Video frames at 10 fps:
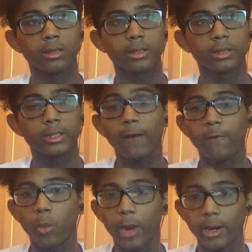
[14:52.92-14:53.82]

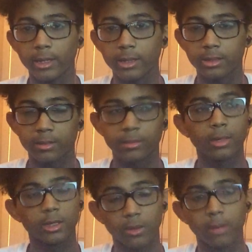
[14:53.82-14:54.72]
self-awareness,
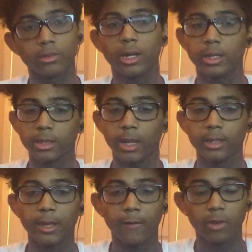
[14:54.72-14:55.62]
is what I'm trying to say.
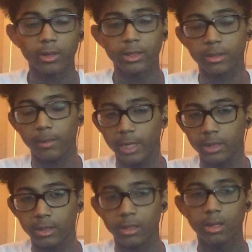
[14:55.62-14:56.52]
Self-worth is
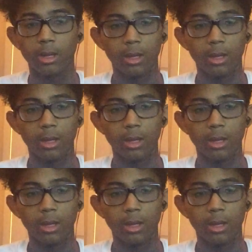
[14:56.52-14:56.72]
amazing.